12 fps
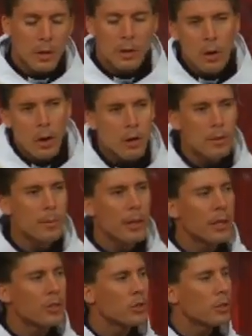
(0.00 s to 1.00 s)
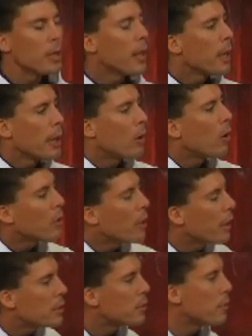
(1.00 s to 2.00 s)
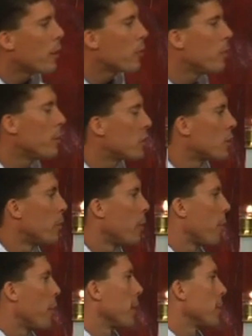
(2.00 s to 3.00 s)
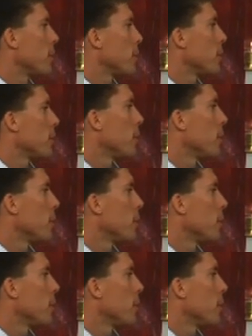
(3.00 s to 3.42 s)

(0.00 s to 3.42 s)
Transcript: condemnation, and all kinds of other miserable things.